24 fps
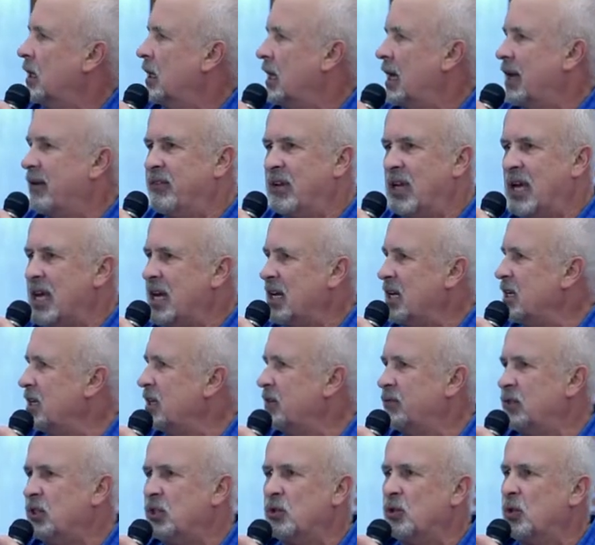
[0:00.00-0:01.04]
Have any
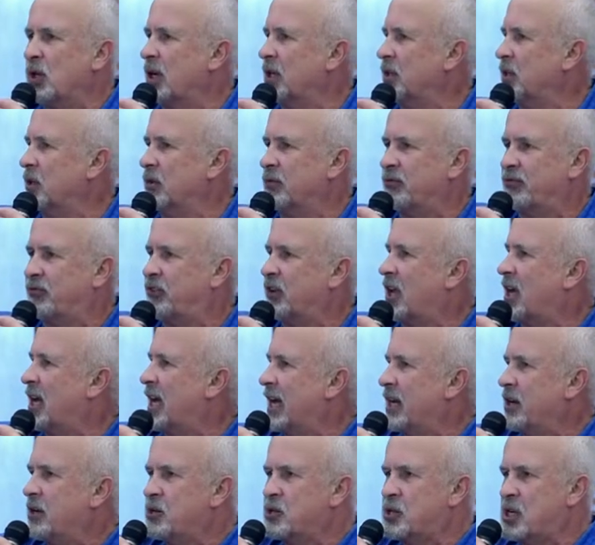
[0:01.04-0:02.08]
of you other
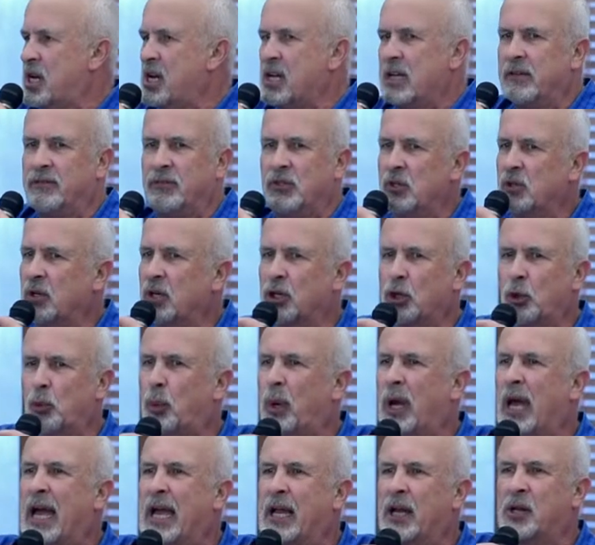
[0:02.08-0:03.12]
flyers, any of you other
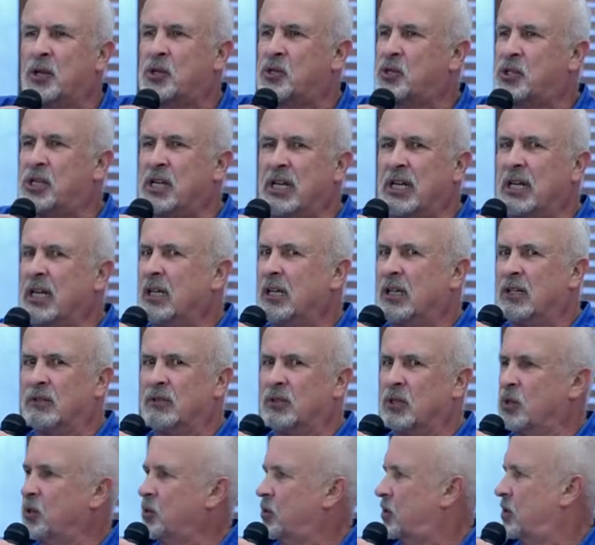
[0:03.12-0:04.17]
pilots seen any of
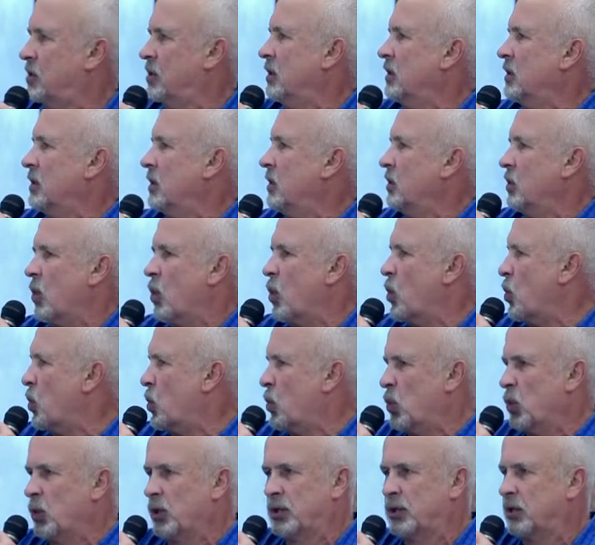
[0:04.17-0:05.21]
those
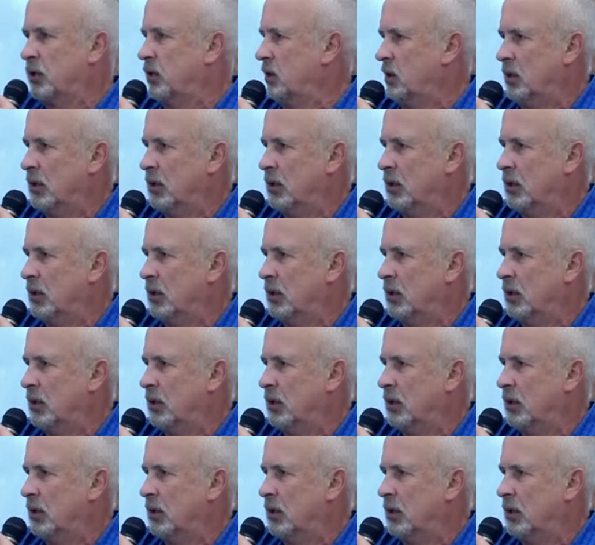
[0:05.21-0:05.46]
old,